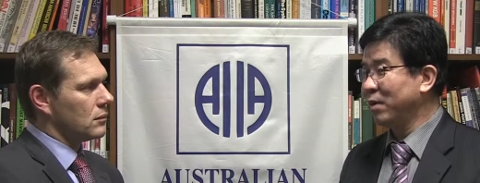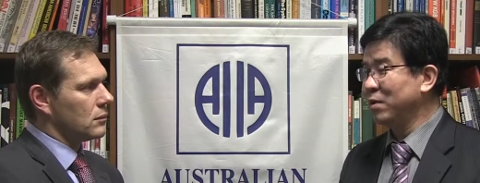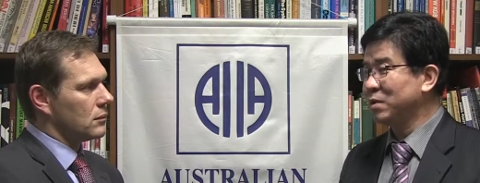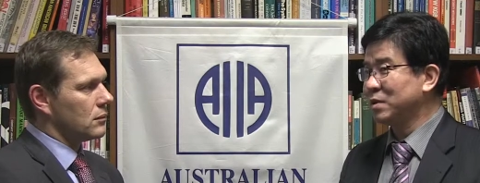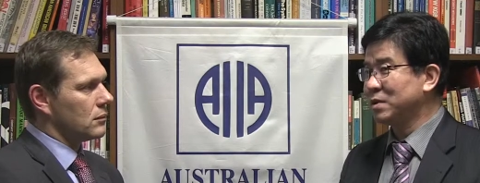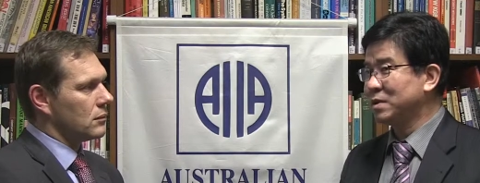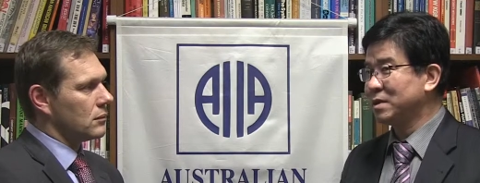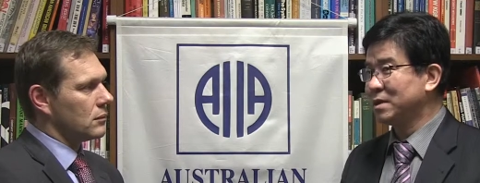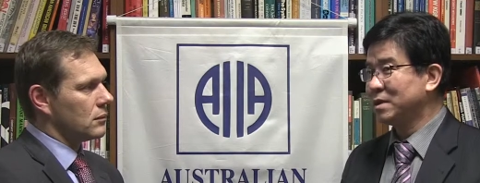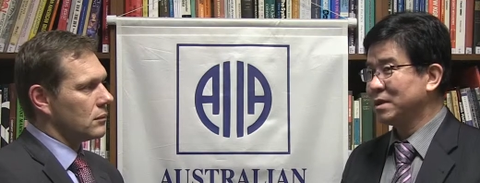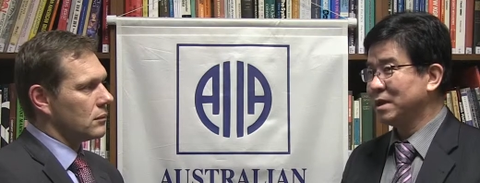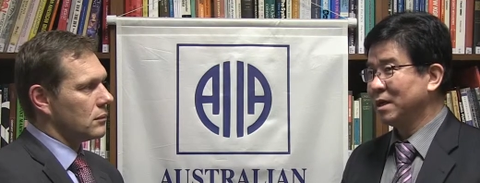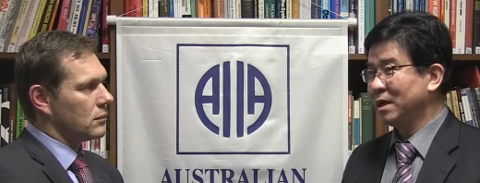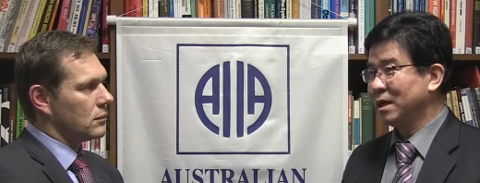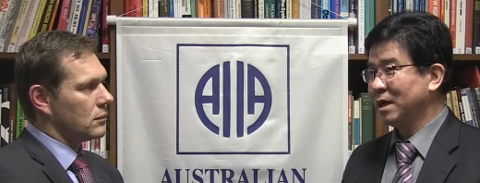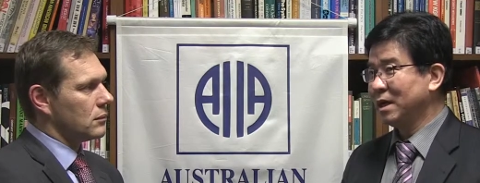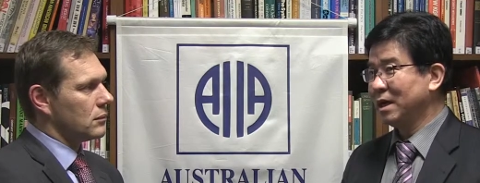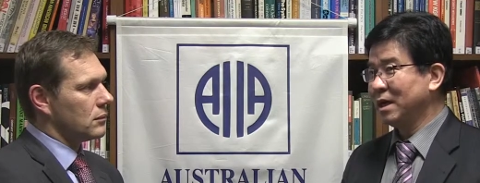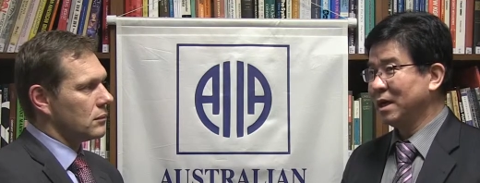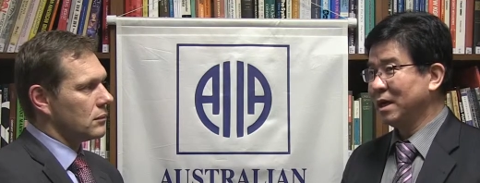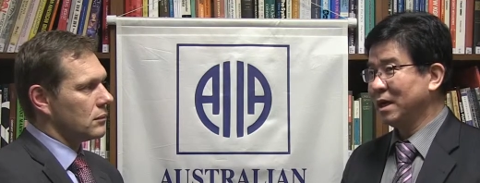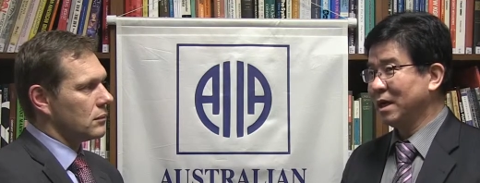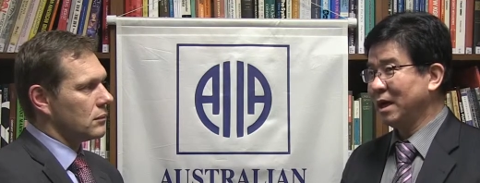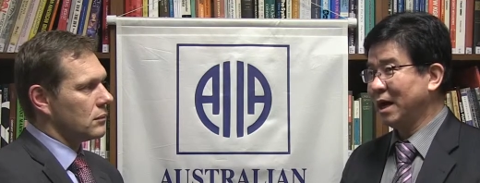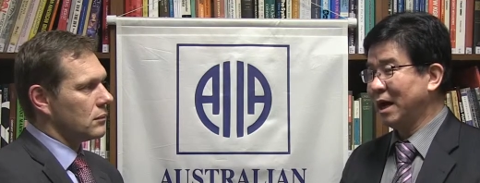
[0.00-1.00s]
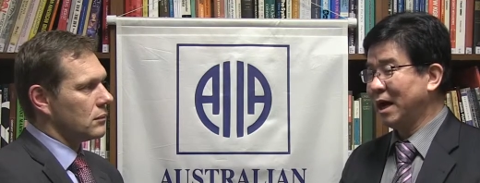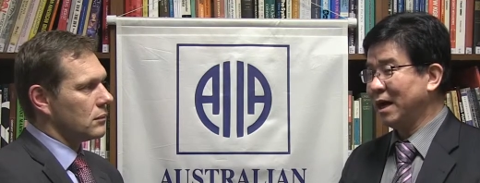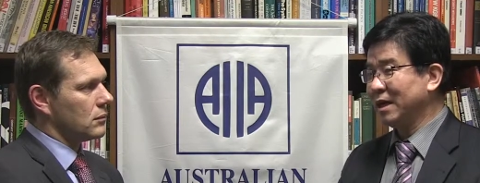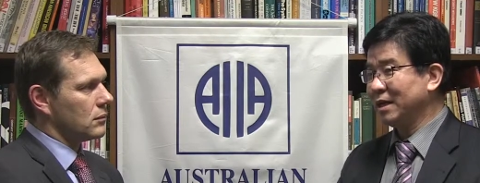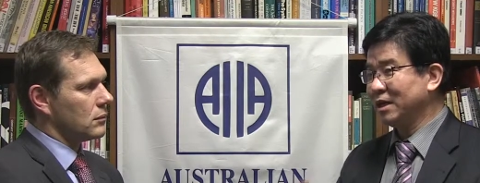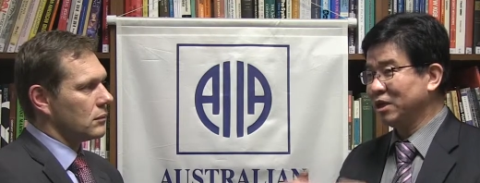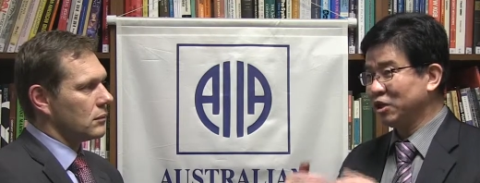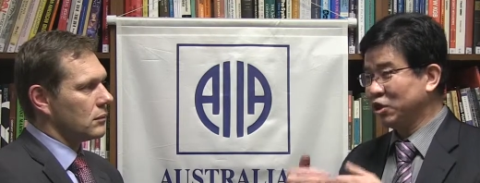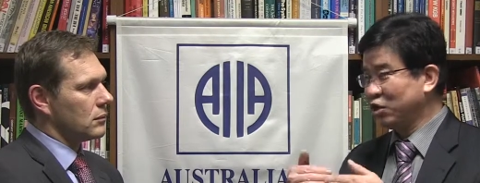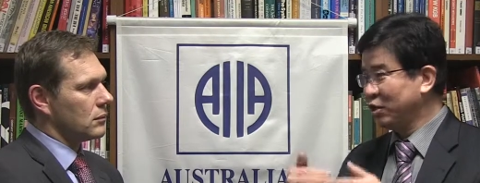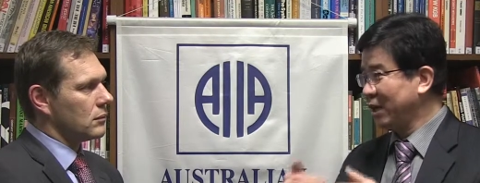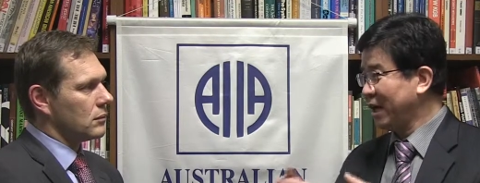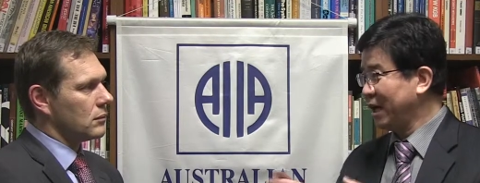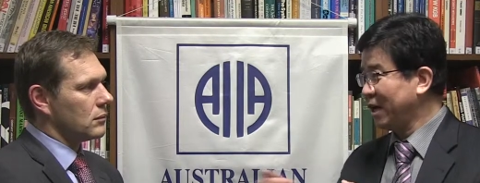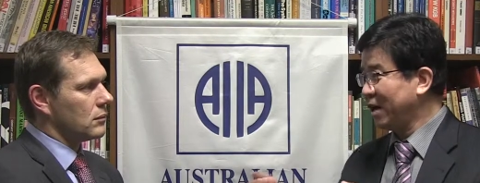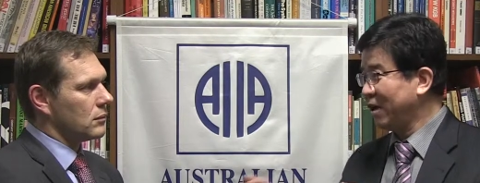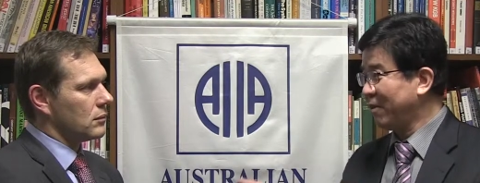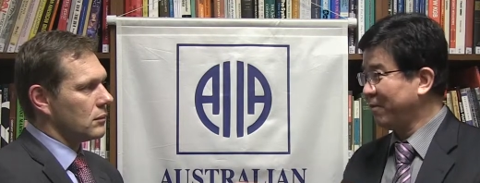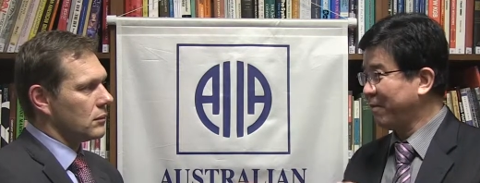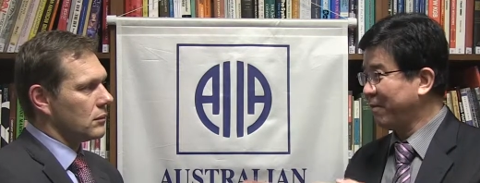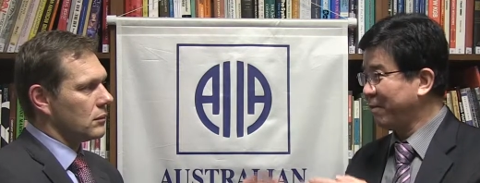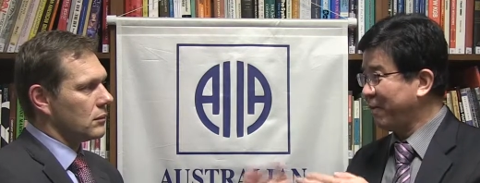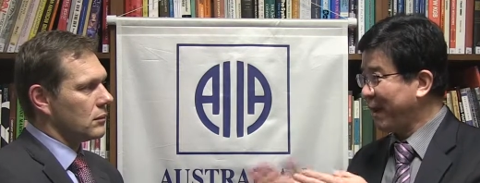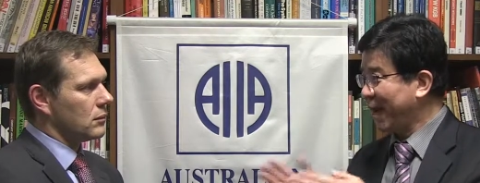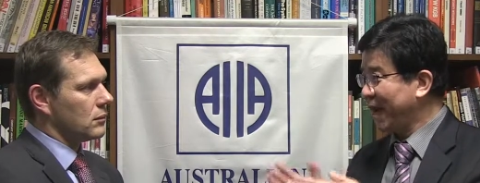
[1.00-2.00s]
Speaker 1: both uh, on the
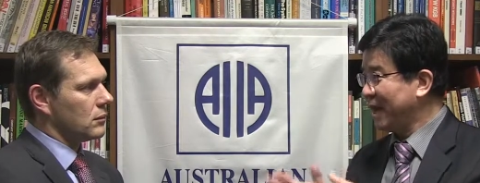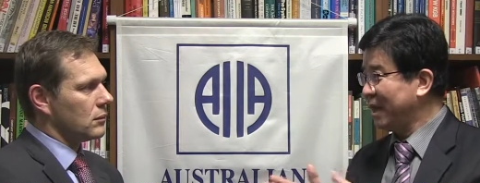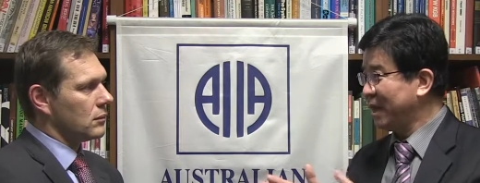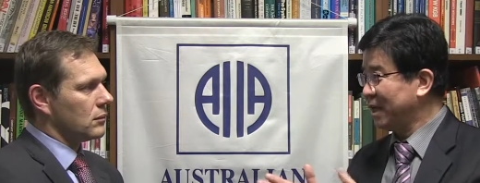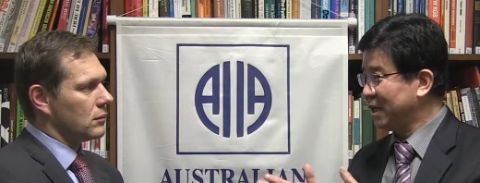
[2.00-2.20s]
track of uh,